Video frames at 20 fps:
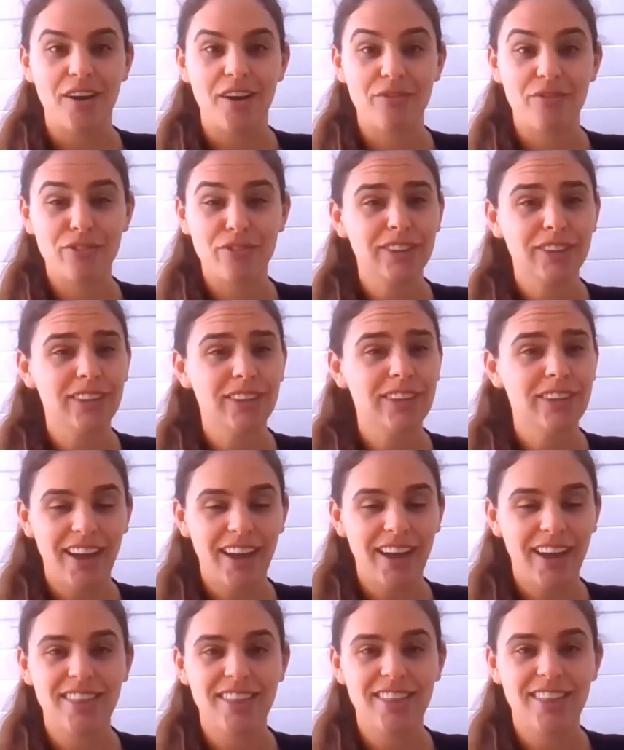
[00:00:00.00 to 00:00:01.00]
I'd really
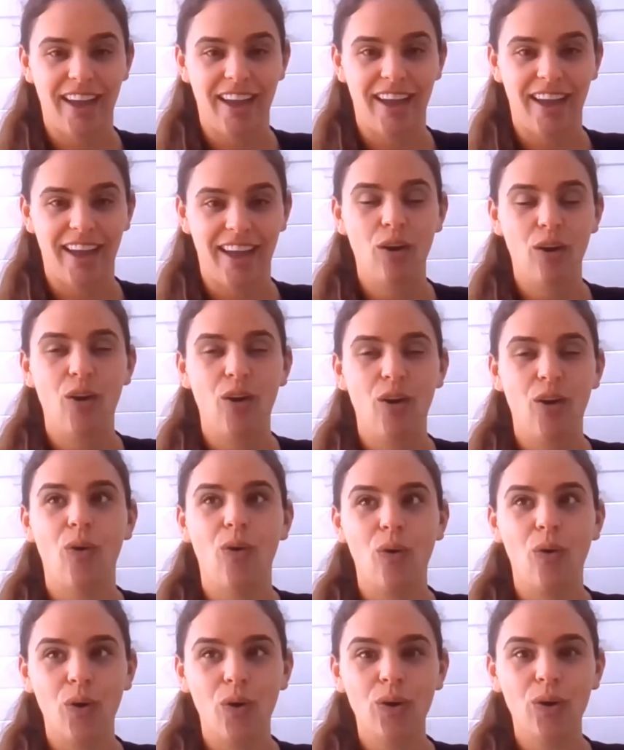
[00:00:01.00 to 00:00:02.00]
like to thank
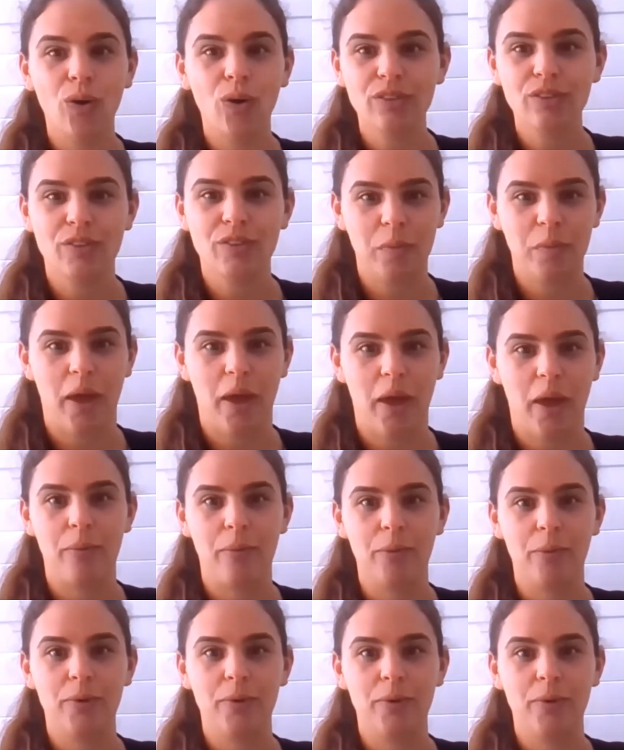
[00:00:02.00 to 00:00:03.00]
all of the
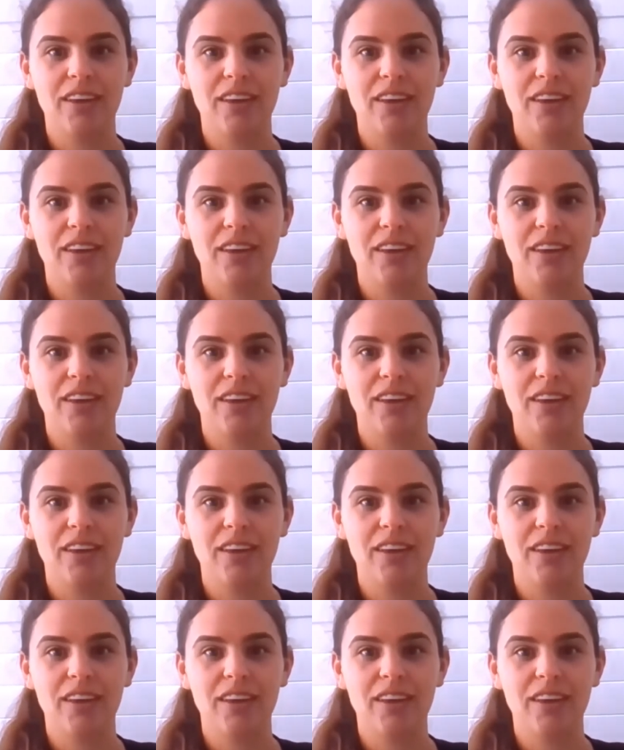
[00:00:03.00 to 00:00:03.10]
people